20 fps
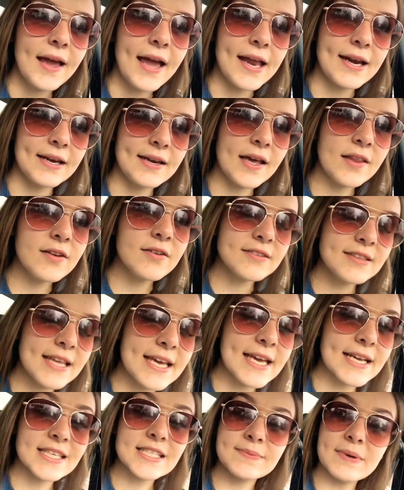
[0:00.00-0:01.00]
And another
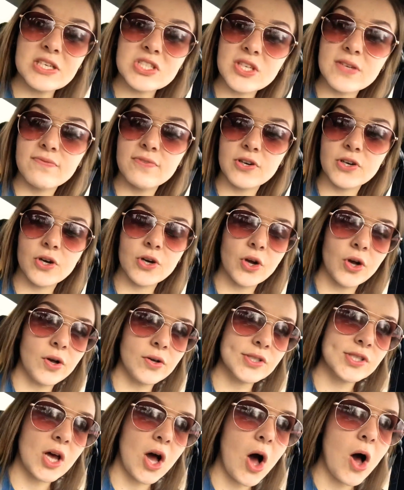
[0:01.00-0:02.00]
thing, especially for
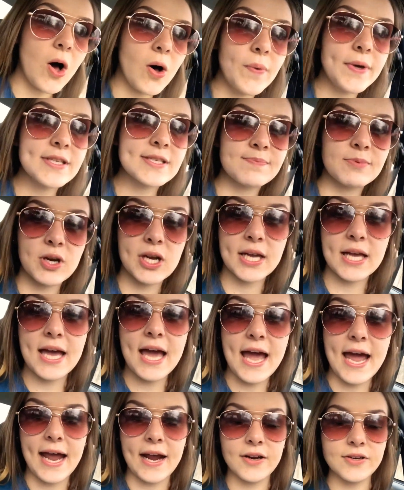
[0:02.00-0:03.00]
girls, always bring a
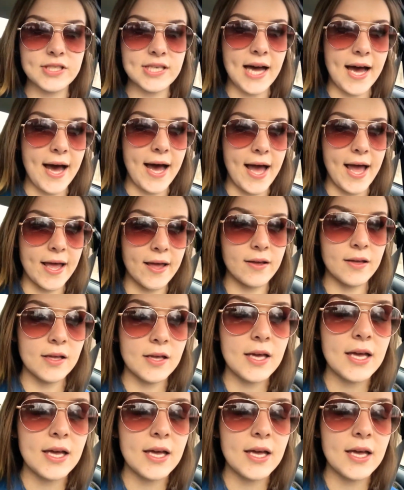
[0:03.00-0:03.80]
hair tie.